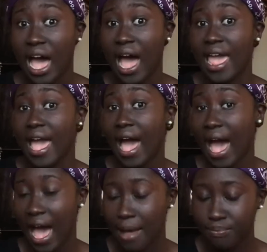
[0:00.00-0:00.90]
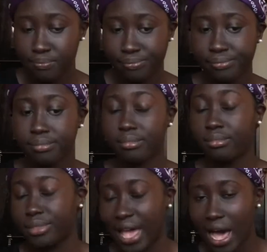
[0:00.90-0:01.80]
I am
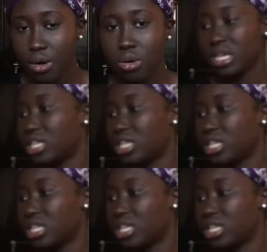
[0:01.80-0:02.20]
now.